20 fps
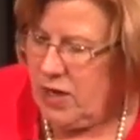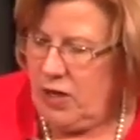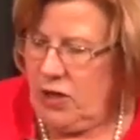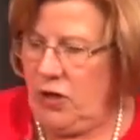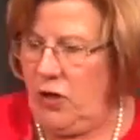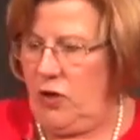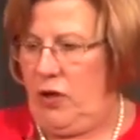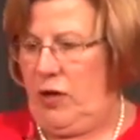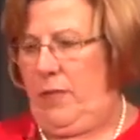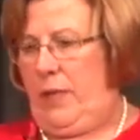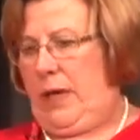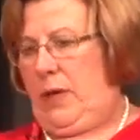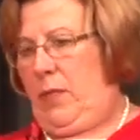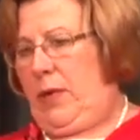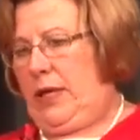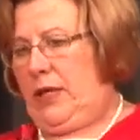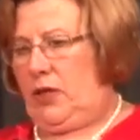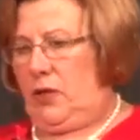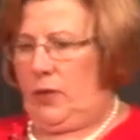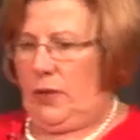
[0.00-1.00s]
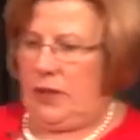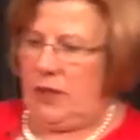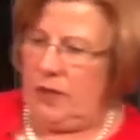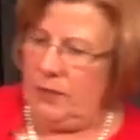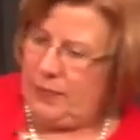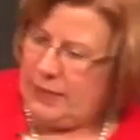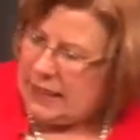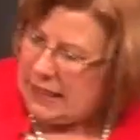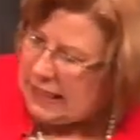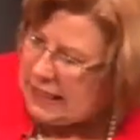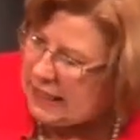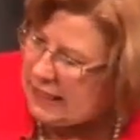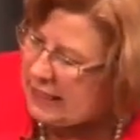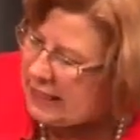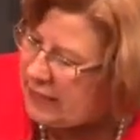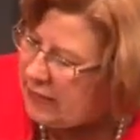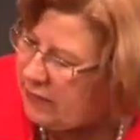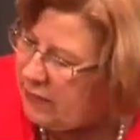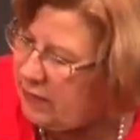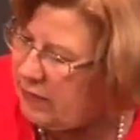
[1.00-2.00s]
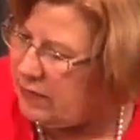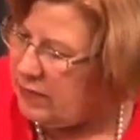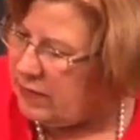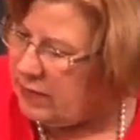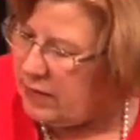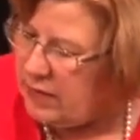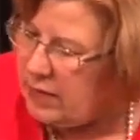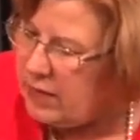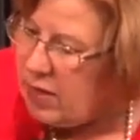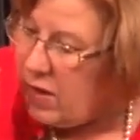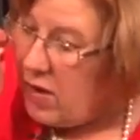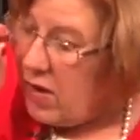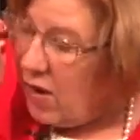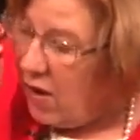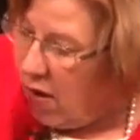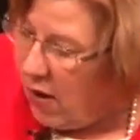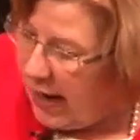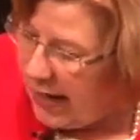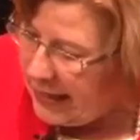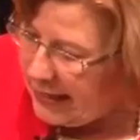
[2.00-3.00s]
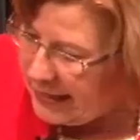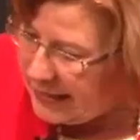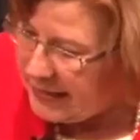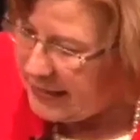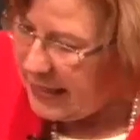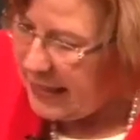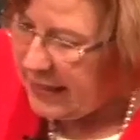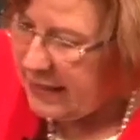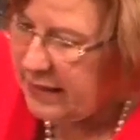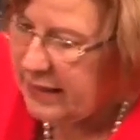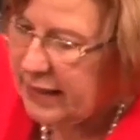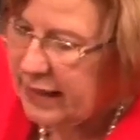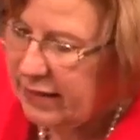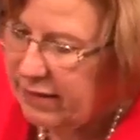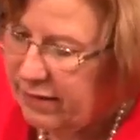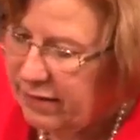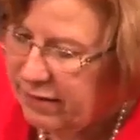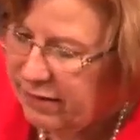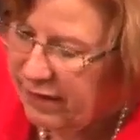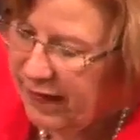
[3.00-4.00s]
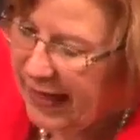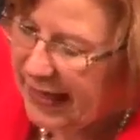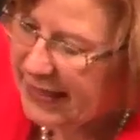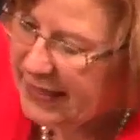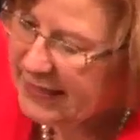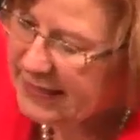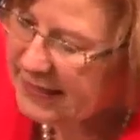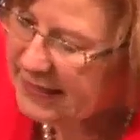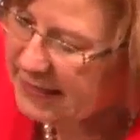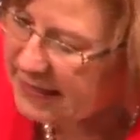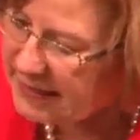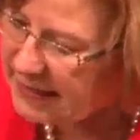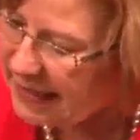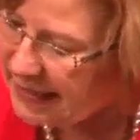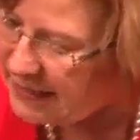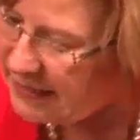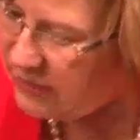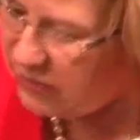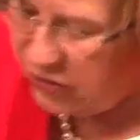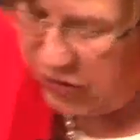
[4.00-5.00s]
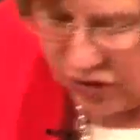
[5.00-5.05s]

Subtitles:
You know, you may want to do a little bit of glitter on it. The vase doesn't